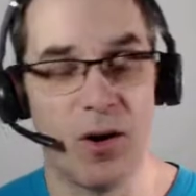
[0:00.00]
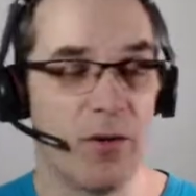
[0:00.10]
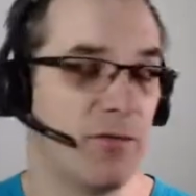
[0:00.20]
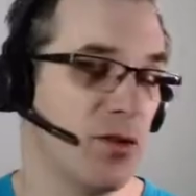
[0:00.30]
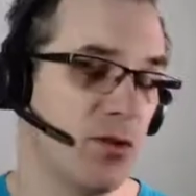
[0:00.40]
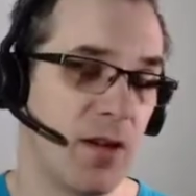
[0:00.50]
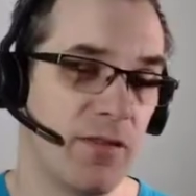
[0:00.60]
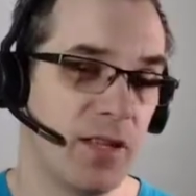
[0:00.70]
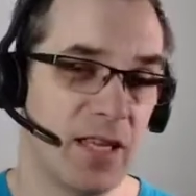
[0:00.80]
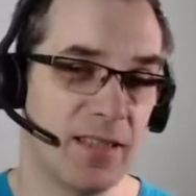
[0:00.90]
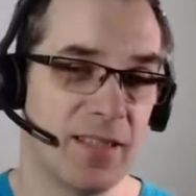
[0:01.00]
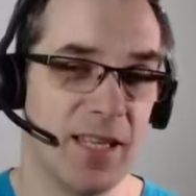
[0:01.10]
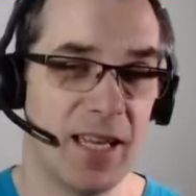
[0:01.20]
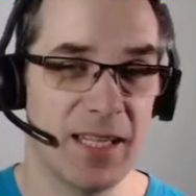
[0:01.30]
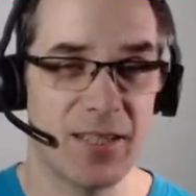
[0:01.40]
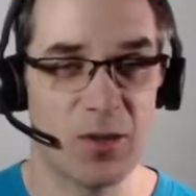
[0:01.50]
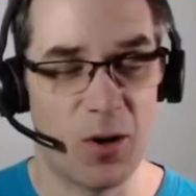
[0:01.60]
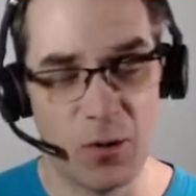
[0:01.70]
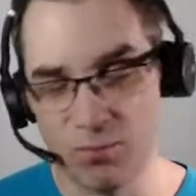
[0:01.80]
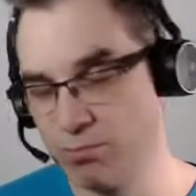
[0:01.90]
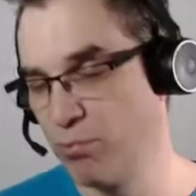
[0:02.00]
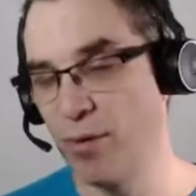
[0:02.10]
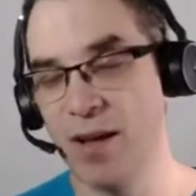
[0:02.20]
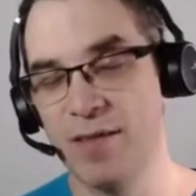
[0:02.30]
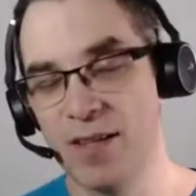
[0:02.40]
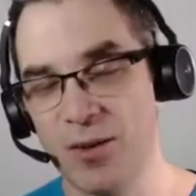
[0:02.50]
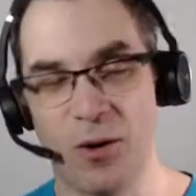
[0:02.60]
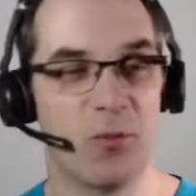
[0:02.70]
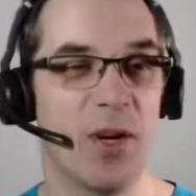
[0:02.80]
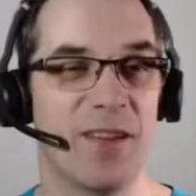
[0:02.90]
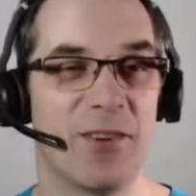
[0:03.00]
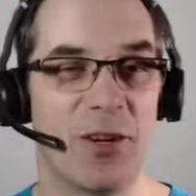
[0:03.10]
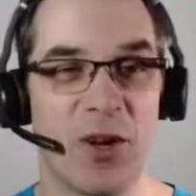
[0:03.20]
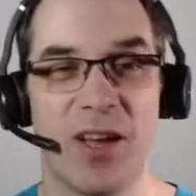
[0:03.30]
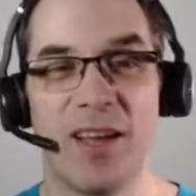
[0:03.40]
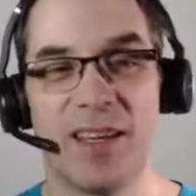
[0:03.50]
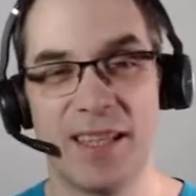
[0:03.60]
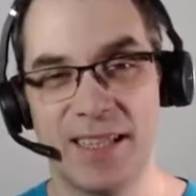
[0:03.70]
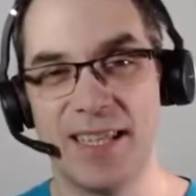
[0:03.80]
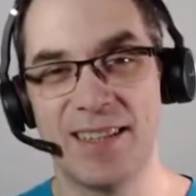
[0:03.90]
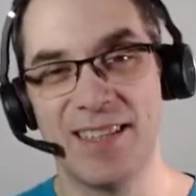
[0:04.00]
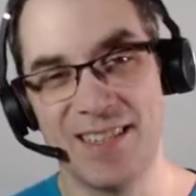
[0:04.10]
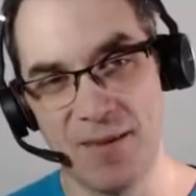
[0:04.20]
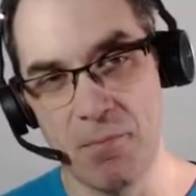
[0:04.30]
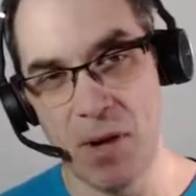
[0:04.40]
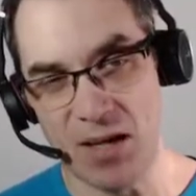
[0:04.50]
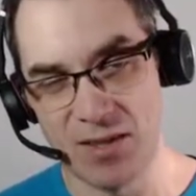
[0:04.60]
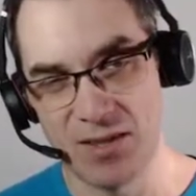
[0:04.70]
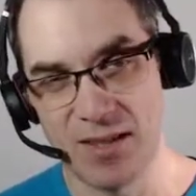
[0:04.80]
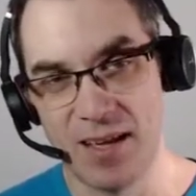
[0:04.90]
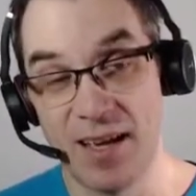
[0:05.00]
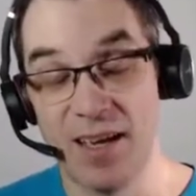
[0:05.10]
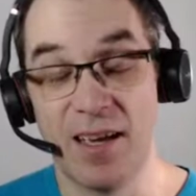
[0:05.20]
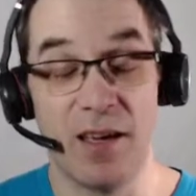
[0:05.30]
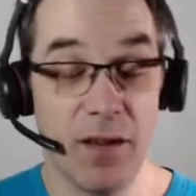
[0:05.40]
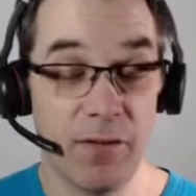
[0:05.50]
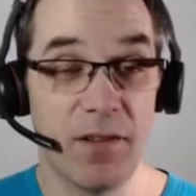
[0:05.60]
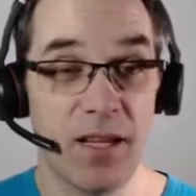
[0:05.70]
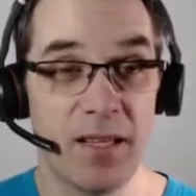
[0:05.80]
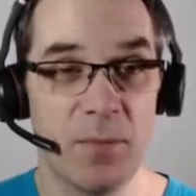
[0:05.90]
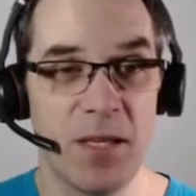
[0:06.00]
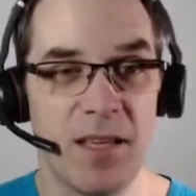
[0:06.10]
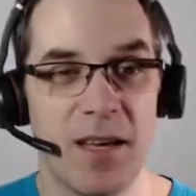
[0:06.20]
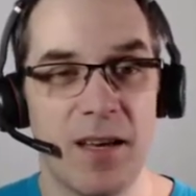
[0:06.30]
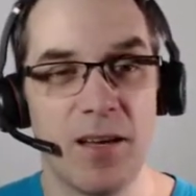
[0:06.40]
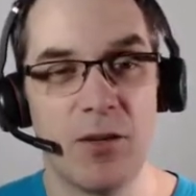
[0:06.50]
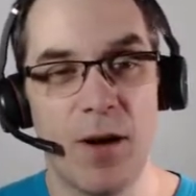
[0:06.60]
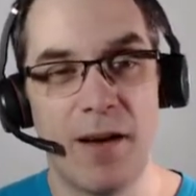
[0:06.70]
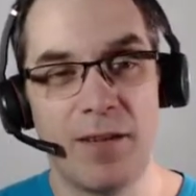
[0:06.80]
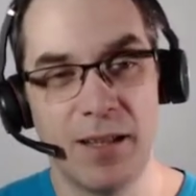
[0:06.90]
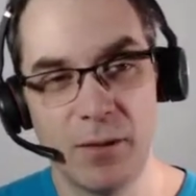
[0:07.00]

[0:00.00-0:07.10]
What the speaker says: or VSTS or private or whatever, Git is a must. If, like me, you have a